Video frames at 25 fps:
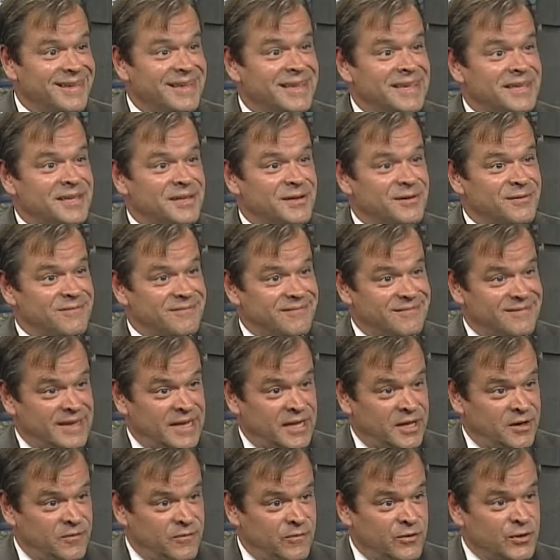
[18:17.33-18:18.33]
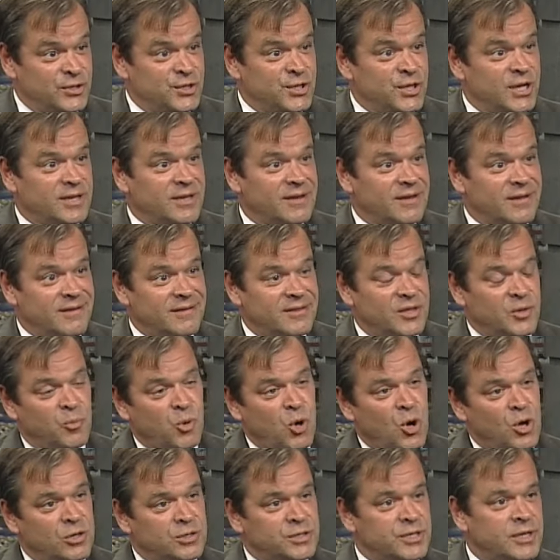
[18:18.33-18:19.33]
in, in Virginia, the
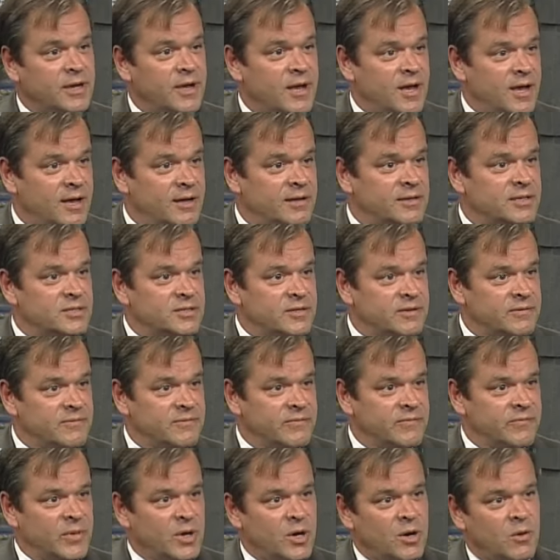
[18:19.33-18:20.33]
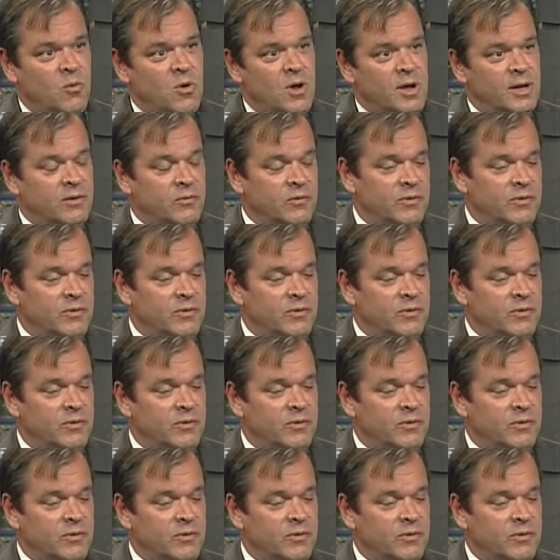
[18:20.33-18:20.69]
pros and cons of marijuana.